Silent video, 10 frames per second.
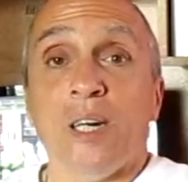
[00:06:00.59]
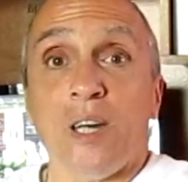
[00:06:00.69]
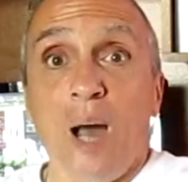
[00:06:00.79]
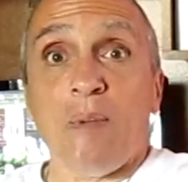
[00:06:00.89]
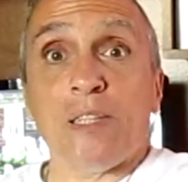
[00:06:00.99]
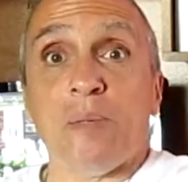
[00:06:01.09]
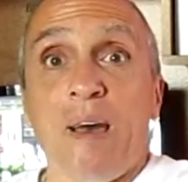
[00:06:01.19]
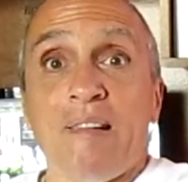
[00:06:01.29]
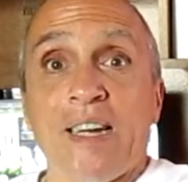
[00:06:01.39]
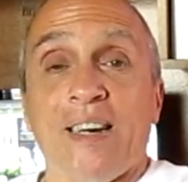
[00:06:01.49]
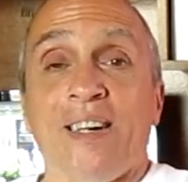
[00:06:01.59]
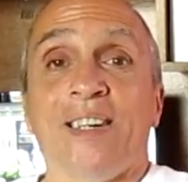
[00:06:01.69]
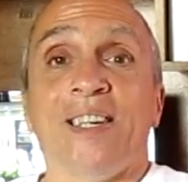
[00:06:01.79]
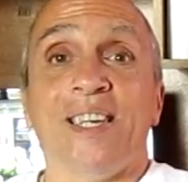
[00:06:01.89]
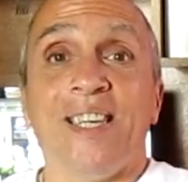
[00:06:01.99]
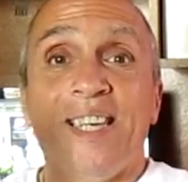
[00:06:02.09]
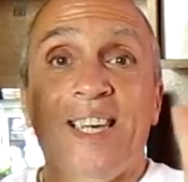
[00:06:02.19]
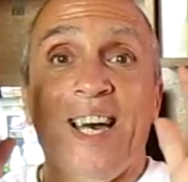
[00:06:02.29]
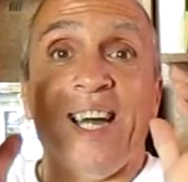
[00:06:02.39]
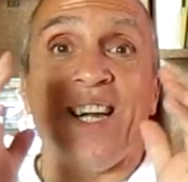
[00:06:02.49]
God bless America.
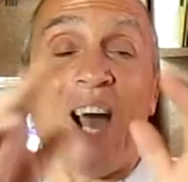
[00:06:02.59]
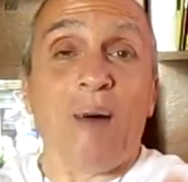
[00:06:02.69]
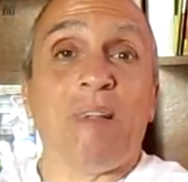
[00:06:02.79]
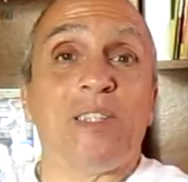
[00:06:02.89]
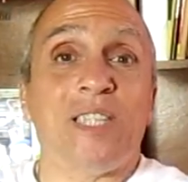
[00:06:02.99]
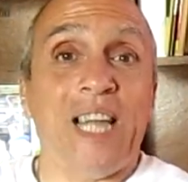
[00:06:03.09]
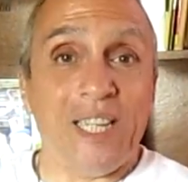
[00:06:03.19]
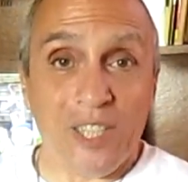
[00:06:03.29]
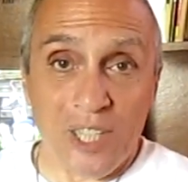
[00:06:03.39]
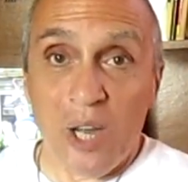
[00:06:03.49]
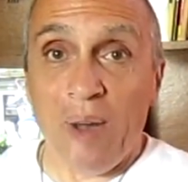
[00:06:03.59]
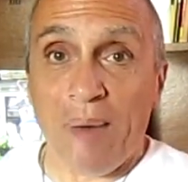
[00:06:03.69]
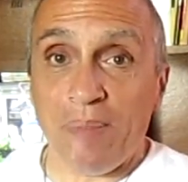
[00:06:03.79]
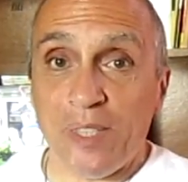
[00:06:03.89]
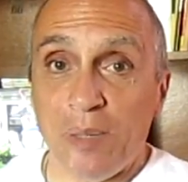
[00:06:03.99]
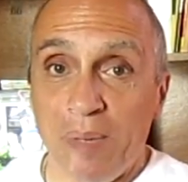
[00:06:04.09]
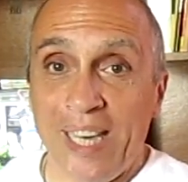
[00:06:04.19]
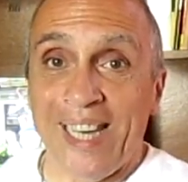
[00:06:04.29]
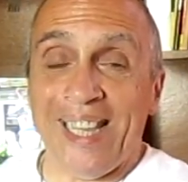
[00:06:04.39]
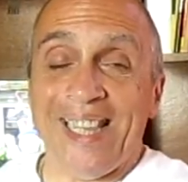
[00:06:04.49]
And God bless the nation you happen to
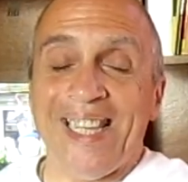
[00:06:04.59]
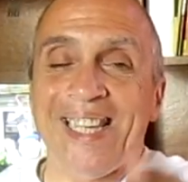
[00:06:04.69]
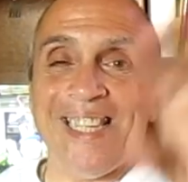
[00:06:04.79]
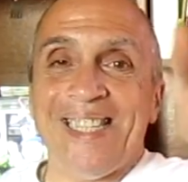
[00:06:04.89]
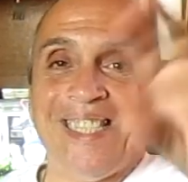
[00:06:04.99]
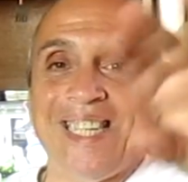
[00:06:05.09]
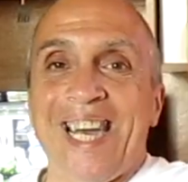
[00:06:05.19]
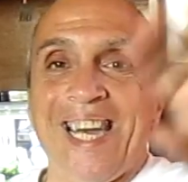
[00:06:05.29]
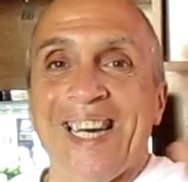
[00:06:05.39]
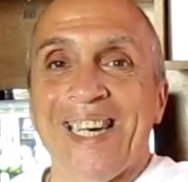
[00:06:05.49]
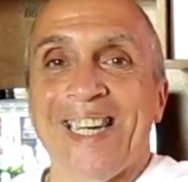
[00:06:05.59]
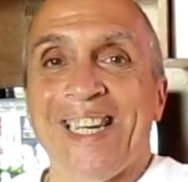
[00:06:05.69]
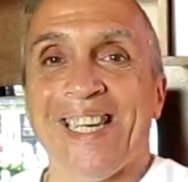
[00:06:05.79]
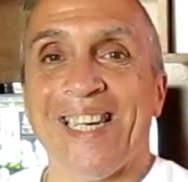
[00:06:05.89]
be in. See ya.